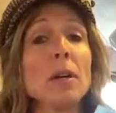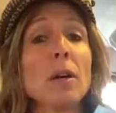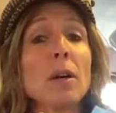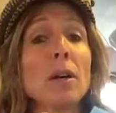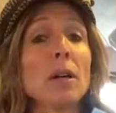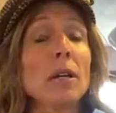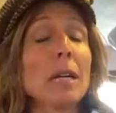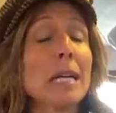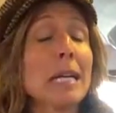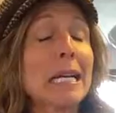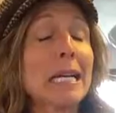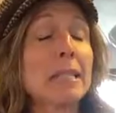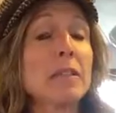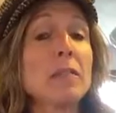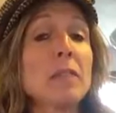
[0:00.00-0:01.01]
are
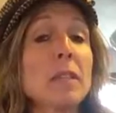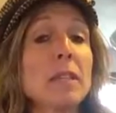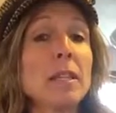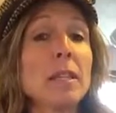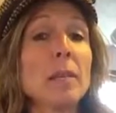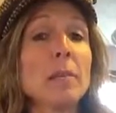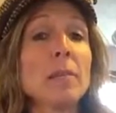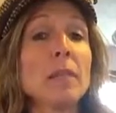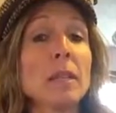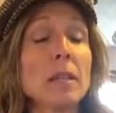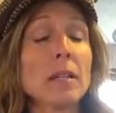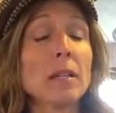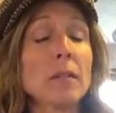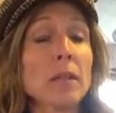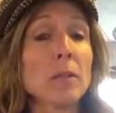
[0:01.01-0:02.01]
kind of the theme of a
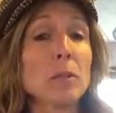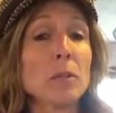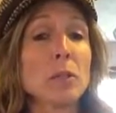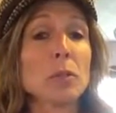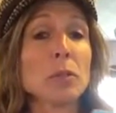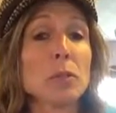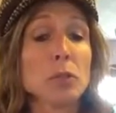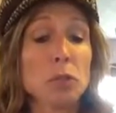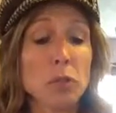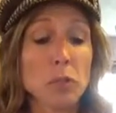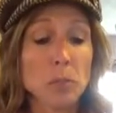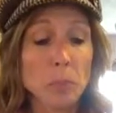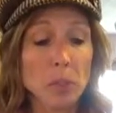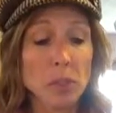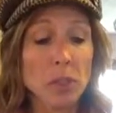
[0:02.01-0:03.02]
lot of Iowa Children's
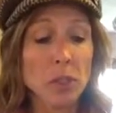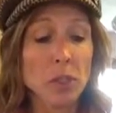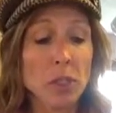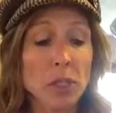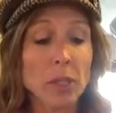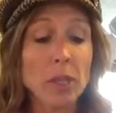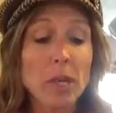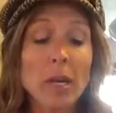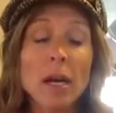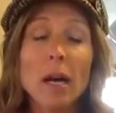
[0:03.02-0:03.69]
Choice books this year.